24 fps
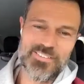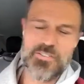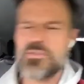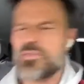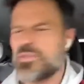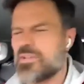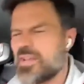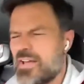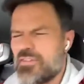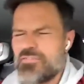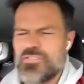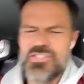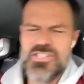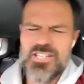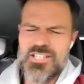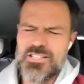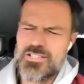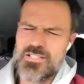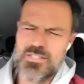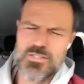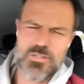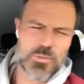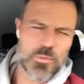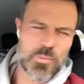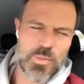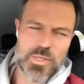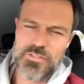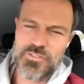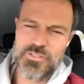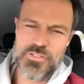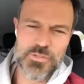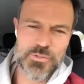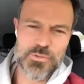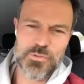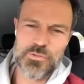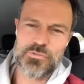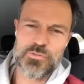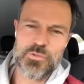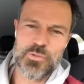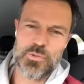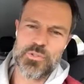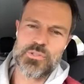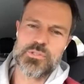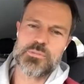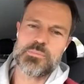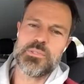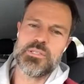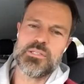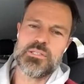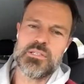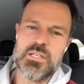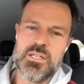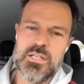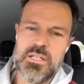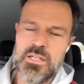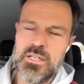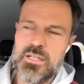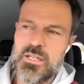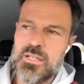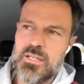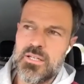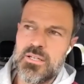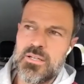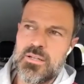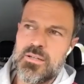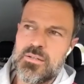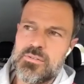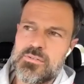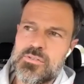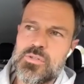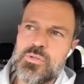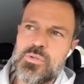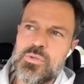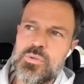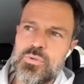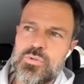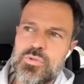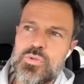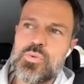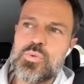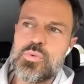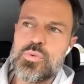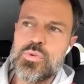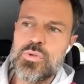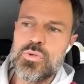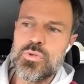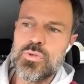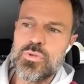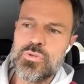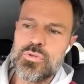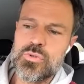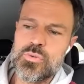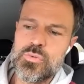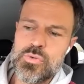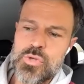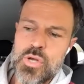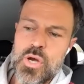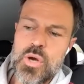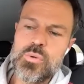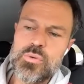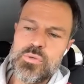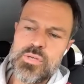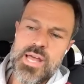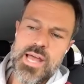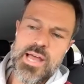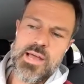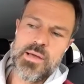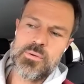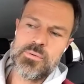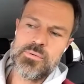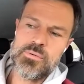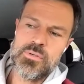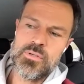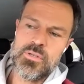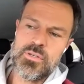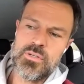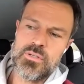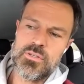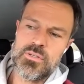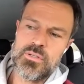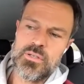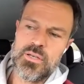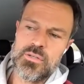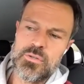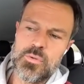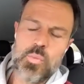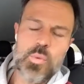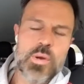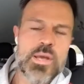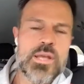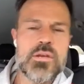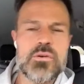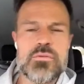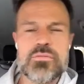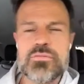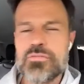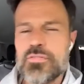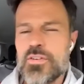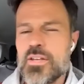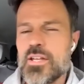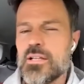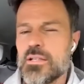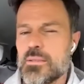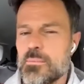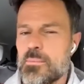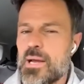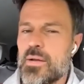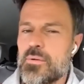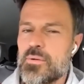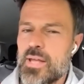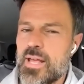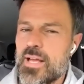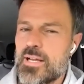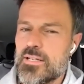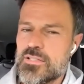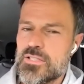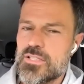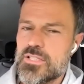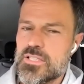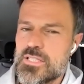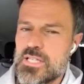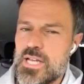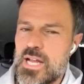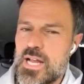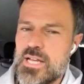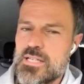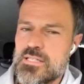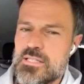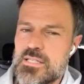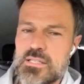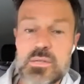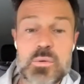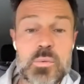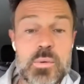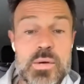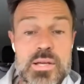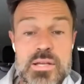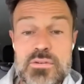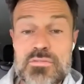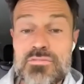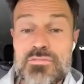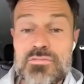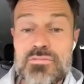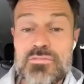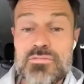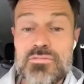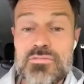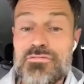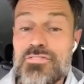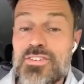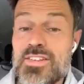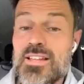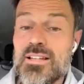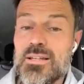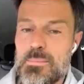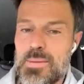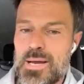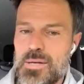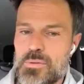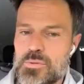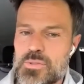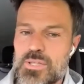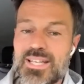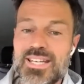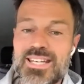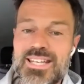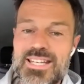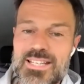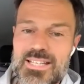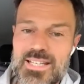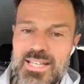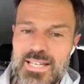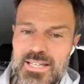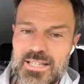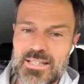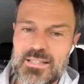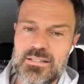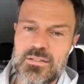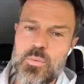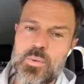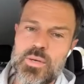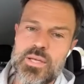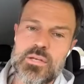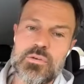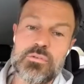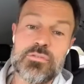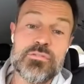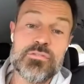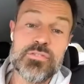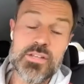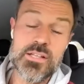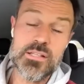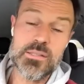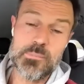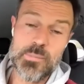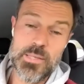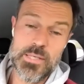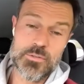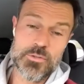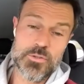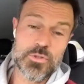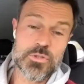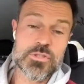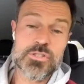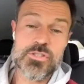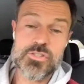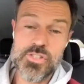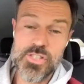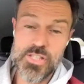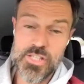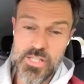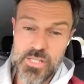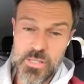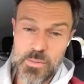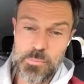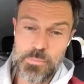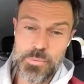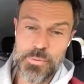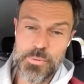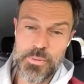You can have a digital one too, of course, but to note down the way you feel about exercising, the way you feel about eating, the way you feel about your sleep,